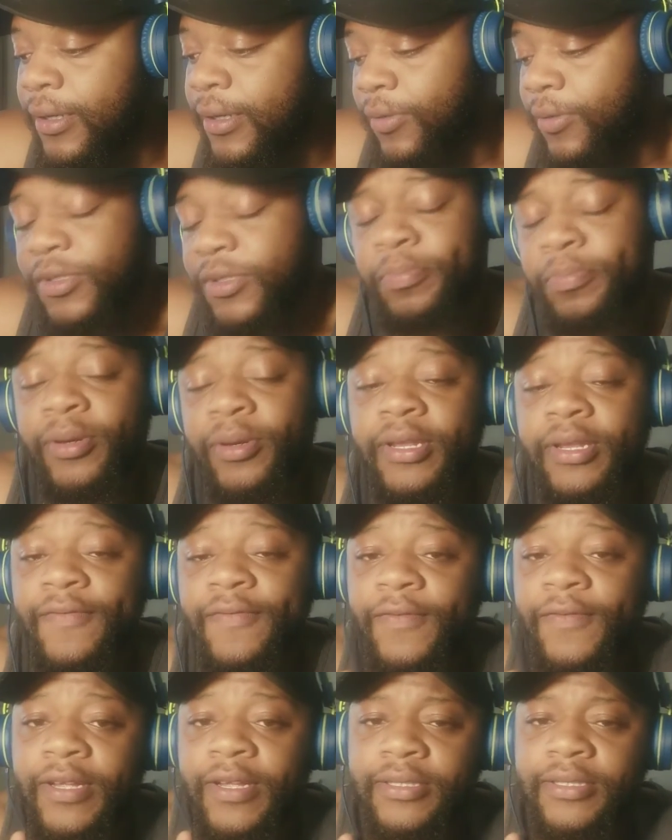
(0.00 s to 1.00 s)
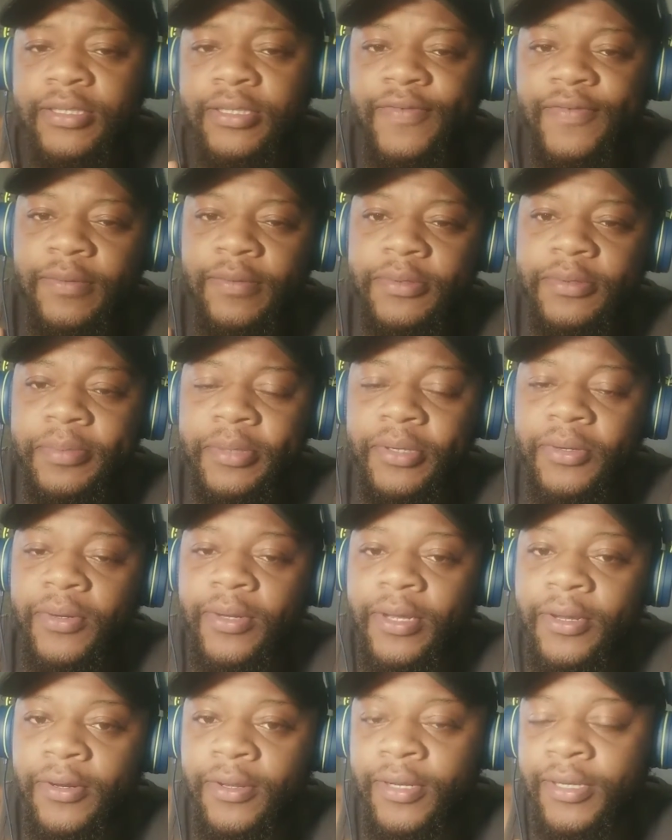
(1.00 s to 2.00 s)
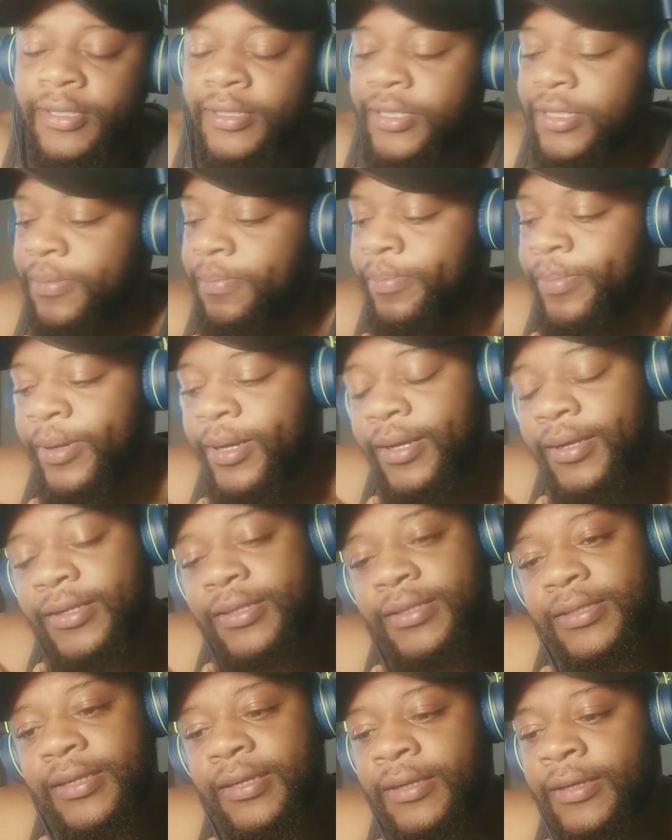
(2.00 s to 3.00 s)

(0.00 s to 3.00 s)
It was pretty flush, if I'm to be quite honest, but